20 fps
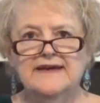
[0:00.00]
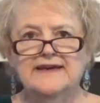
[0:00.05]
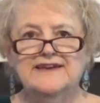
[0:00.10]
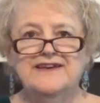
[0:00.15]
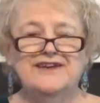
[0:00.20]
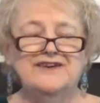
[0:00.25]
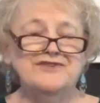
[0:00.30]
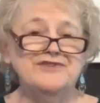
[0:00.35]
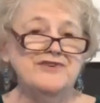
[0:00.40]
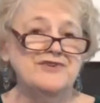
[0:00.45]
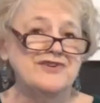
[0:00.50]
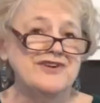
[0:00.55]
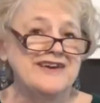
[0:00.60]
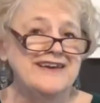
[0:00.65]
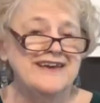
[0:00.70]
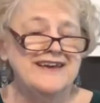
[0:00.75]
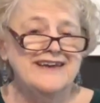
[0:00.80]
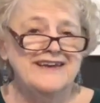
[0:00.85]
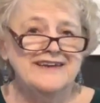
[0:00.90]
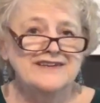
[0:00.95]
You know,
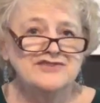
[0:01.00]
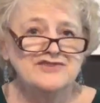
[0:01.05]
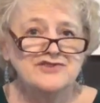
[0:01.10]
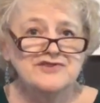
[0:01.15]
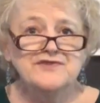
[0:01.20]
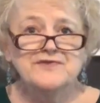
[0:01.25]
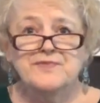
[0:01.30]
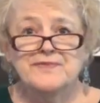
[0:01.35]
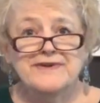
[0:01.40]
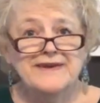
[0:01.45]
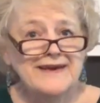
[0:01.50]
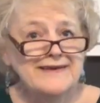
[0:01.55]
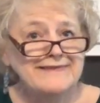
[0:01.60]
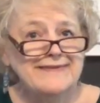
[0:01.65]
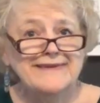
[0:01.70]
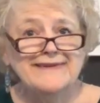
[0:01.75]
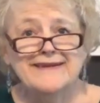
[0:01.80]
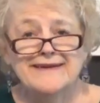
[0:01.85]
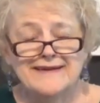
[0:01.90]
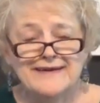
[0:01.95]
just when I
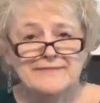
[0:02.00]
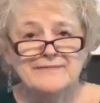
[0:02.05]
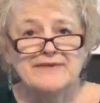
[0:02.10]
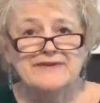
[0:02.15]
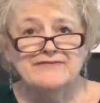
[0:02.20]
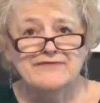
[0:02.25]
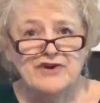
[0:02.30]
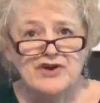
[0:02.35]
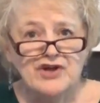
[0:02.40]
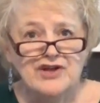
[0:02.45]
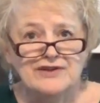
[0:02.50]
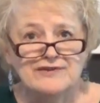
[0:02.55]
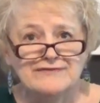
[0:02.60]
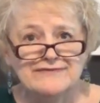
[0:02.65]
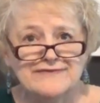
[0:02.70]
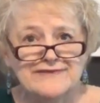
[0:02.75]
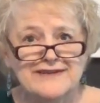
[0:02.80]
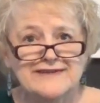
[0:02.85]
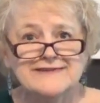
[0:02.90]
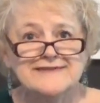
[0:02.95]
think I'm evolved,
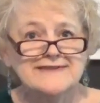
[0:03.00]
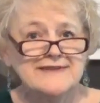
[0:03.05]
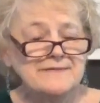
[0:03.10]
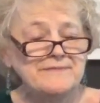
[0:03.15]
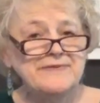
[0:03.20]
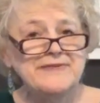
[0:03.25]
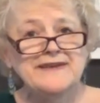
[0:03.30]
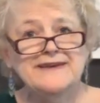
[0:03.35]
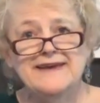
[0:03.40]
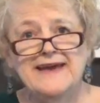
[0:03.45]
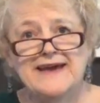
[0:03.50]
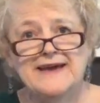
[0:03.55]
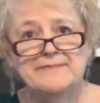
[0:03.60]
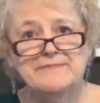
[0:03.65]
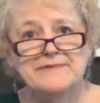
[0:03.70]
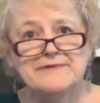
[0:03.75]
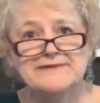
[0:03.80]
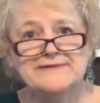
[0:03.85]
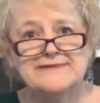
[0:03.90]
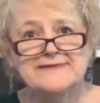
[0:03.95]
something
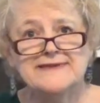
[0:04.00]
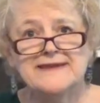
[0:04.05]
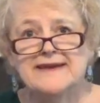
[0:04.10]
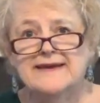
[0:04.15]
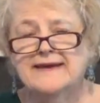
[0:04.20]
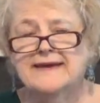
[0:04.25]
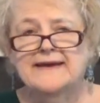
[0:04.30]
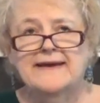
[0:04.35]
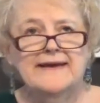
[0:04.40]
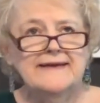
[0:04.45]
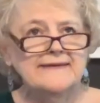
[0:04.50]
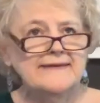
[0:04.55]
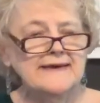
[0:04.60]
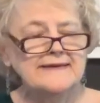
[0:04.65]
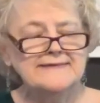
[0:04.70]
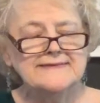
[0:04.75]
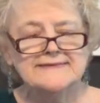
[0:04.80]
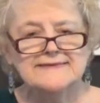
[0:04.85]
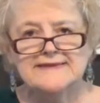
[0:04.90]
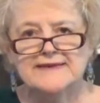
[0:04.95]
happens and I
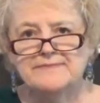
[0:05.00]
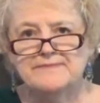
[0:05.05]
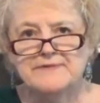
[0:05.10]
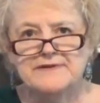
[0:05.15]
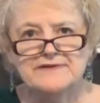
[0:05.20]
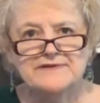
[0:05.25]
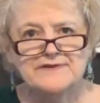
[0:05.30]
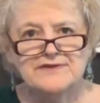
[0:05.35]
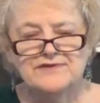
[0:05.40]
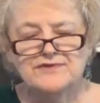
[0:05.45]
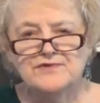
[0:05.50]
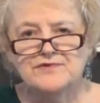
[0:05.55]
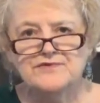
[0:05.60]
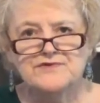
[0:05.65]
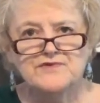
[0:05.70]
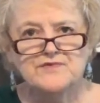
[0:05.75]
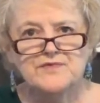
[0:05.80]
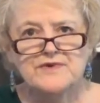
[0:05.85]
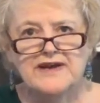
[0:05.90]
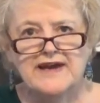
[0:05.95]
slip into those
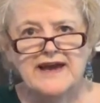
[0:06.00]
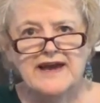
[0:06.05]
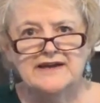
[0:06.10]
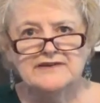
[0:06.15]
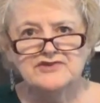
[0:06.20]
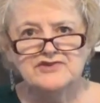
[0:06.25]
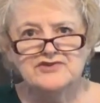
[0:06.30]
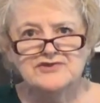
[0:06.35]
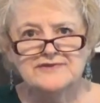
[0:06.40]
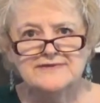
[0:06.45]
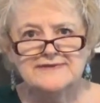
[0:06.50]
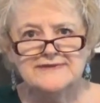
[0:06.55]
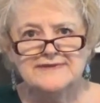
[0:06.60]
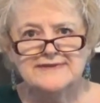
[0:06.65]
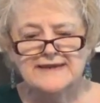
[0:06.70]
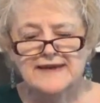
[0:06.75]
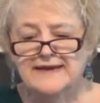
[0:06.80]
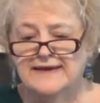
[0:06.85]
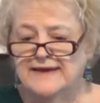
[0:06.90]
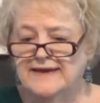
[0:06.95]
reactions
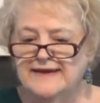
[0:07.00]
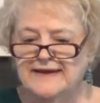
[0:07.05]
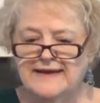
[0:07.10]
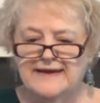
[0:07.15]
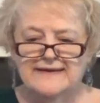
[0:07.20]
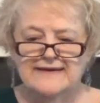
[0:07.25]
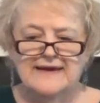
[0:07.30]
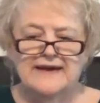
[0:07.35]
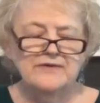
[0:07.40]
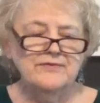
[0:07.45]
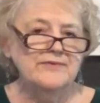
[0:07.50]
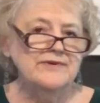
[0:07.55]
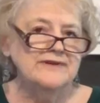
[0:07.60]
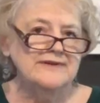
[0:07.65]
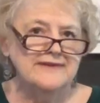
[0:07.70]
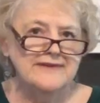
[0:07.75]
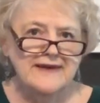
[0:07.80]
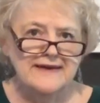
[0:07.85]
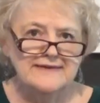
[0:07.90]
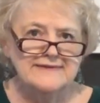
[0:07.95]
and I
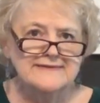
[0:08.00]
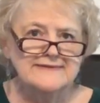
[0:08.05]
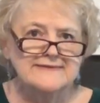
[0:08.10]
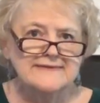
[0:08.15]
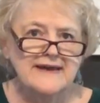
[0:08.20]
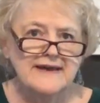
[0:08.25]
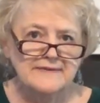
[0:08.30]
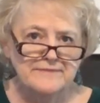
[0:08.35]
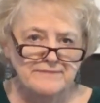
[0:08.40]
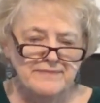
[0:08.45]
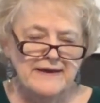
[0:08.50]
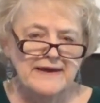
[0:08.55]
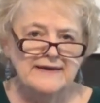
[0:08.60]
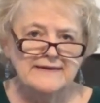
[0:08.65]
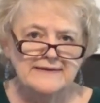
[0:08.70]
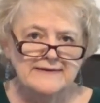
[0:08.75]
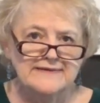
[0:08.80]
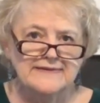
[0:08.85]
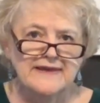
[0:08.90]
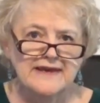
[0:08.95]
realize I'm back
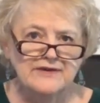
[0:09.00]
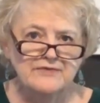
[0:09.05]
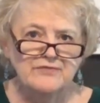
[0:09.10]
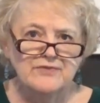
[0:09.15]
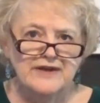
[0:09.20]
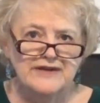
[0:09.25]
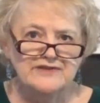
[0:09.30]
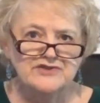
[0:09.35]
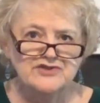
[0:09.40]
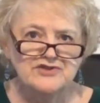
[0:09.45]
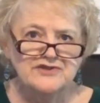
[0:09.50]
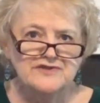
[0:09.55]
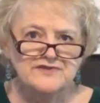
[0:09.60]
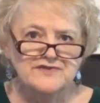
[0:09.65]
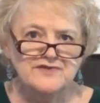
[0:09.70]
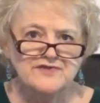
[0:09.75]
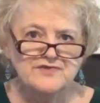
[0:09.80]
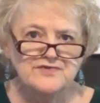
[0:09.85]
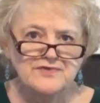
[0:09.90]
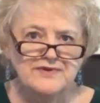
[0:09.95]
in that raging
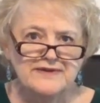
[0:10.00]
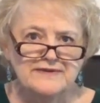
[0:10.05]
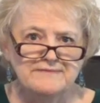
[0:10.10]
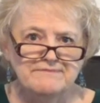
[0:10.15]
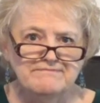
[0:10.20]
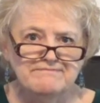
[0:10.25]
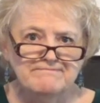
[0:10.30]
stream.